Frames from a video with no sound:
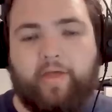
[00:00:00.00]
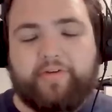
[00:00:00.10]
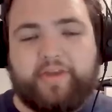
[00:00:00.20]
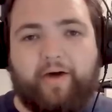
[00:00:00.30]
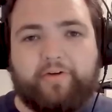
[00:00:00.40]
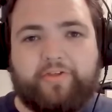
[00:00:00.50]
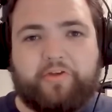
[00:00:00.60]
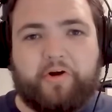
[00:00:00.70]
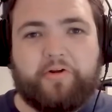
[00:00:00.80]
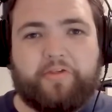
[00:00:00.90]
The Dallas
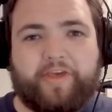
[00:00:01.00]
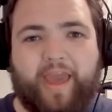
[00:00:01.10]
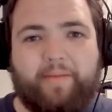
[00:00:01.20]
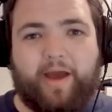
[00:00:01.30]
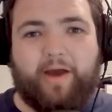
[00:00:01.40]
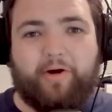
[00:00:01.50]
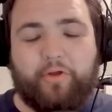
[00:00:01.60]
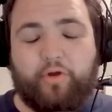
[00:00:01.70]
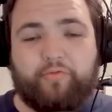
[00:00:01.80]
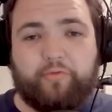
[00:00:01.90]
Stars came out
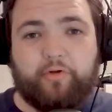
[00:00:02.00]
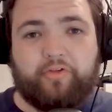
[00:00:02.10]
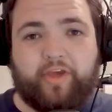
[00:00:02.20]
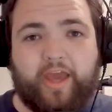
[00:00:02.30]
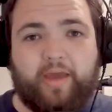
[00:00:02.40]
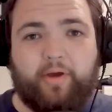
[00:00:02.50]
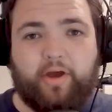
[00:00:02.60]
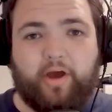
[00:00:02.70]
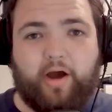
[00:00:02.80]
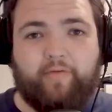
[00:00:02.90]
on their first game
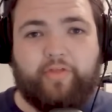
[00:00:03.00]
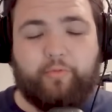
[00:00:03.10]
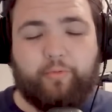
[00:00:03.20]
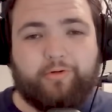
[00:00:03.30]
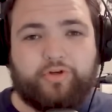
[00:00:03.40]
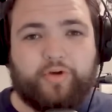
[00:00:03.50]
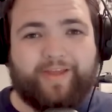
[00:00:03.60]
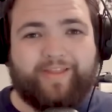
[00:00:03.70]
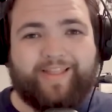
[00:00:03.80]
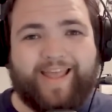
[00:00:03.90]
of their road trip
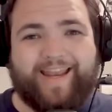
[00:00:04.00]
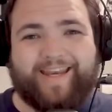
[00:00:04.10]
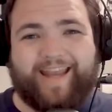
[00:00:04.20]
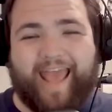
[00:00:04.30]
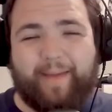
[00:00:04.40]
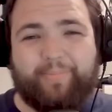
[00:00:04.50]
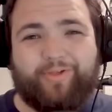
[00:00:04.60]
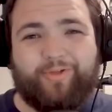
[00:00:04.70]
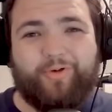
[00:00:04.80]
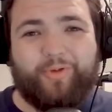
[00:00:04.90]
and laid an
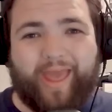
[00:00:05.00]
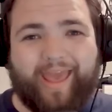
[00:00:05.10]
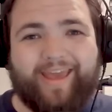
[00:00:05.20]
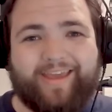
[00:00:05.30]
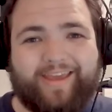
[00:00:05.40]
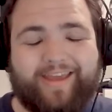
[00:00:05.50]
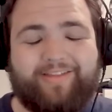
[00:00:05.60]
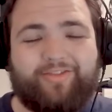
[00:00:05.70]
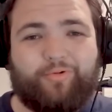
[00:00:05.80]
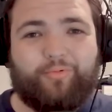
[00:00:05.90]
absolute egg
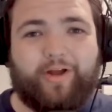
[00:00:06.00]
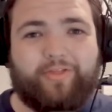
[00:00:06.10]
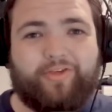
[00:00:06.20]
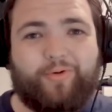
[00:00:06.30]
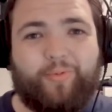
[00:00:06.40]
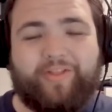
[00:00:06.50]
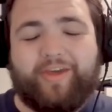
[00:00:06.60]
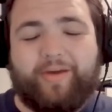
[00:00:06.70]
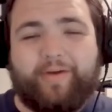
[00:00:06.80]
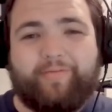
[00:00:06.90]
in Toronto.
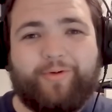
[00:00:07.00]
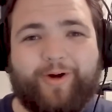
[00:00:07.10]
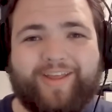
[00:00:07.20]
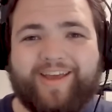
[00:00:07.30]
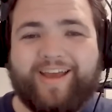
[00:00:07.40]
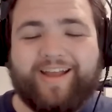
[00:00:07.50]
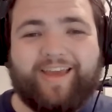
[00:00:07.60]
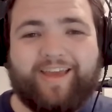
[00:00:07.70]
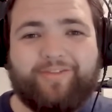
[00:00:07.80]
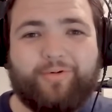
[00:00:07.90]
What's up, everyone?
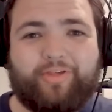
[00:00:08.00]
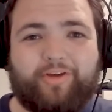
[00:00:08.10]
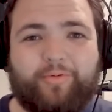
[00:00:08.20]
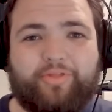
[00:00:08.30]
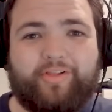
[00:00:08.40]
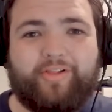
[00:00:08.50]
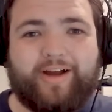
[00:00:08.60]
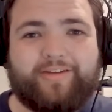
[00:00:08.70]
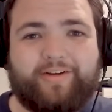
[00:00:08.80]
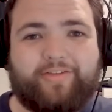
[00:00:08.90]
Dane Lewis here with the
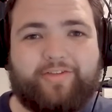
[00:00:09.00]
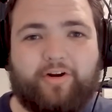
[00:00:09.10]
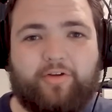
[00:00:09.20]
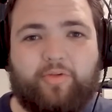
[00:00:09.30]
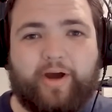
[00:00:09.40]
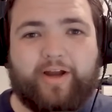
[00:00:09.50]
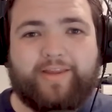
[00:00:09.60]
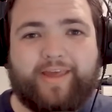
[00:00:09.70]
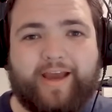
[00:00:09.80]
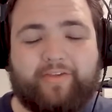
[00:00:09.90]
Locked On Stars
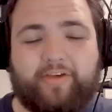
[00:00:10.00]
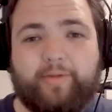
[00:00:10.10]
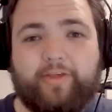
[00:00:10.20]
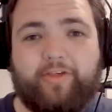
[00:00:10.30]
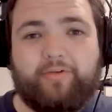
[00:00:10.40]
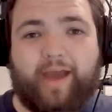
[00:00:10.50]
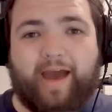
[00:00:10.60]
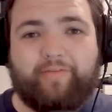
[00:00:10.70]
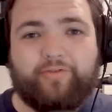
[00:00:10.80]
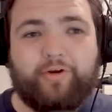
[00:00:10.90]
podcast, coming to you
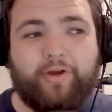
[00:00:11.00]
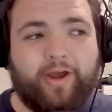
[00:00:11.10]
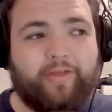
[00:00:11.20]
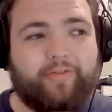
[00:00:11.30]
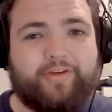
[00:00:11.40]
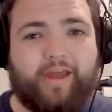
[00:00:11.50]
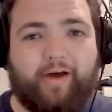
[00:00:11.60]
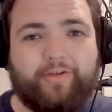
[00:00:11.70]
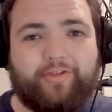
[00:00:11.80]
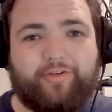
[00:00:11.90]
after the
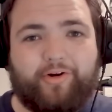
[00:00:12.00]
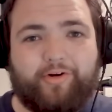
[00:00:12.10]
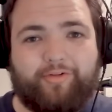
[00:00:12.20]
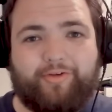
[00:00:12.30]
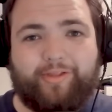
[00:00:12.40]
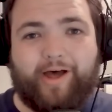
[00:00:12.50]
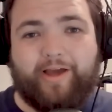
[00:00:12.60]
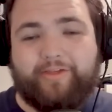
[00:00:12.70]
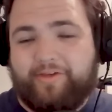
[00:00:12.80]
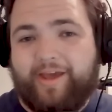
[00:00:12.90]
Dallas Stars
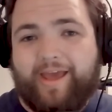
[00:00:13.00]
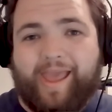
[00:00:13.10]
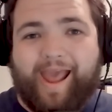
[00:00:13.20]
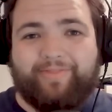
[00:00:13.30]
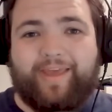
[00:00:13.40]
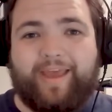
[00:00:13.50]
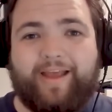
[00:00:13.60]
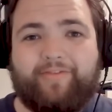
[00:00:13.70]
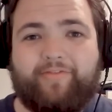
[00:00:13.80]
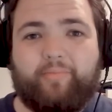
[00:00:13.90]
loss at the
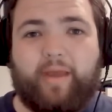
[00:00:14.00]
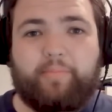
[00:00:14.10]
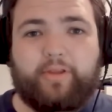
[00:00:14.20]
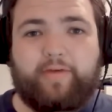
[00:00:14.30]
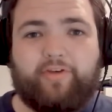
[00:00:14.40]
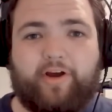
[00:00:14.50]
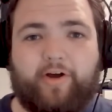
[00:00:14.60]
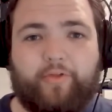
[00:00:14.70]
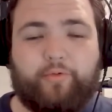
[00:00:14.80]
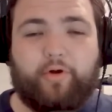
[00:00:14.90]
hands of the Maple Leafs
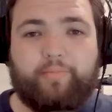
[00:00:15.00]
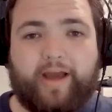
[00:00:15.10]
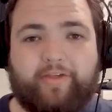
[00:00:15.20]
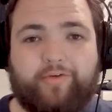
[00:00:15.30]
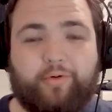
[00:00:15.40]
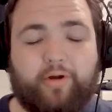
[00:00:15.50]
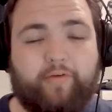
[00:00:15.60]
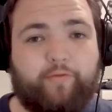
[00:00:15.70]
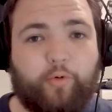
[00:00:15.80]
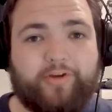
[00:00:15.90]
on the road by a score of
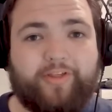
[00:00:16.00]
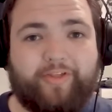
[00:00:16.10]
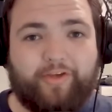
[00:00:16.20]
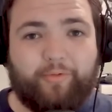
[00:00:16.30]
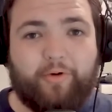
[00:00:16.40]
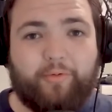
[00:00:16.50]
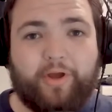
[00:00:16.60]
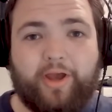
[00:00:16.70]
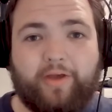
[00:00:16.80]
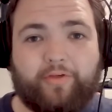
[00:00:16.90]
4-0.
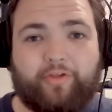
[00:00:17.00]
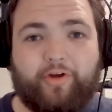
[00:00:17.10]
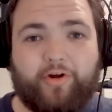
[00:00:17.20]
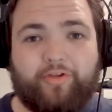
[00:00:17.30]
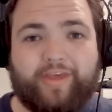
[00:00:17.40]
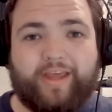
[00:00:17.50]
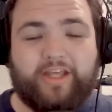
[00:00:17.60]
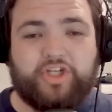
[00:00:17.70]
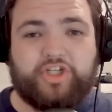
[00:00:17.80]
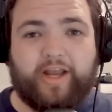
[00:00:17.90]
The Stars
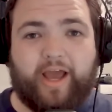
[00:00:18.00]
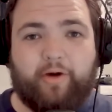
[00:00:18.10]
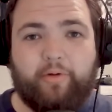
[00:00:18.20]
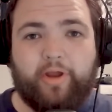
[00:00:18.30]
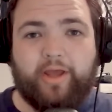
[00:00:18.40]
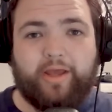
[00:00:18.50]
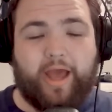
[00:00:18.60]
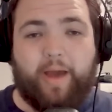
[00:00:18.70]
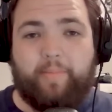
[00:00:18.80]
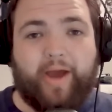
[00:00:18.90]
getting shut out
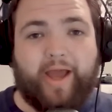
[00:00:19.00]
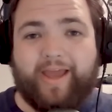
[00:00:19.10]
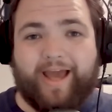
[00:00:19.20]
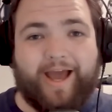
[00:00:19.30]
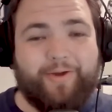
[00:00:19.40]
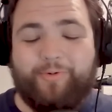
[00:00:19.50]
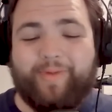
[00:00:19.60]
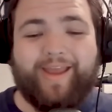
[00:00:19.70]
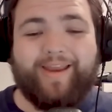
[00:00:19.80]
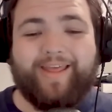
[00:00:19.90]
by a guy who
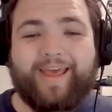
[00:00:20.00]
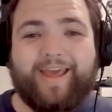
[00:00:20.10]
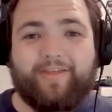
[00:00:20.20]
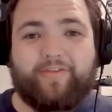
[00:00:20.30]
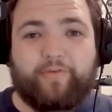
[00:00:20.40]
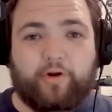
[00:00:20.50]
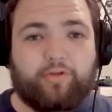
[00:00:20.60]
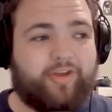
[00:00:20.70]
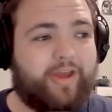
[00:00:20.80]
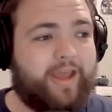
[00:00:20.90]
made his
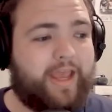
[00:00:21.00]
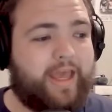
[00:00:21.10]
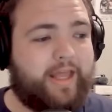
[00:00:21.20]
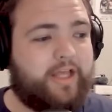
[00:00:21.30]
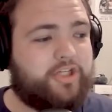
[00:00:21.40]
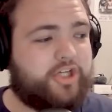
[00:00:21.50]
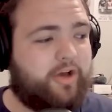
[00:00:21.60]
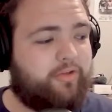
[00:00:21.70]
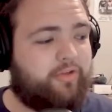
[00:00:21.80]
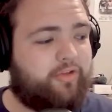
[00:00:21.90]
first
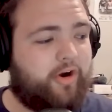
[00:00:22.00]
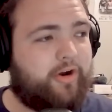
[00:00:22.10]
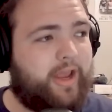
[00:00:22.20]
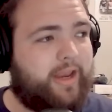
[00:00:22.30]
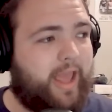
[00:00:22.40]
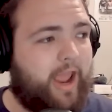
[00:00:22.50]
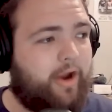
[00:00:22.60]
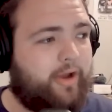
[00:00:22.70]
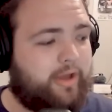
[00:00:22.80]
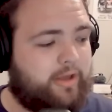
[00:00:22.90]
NHL start in Eric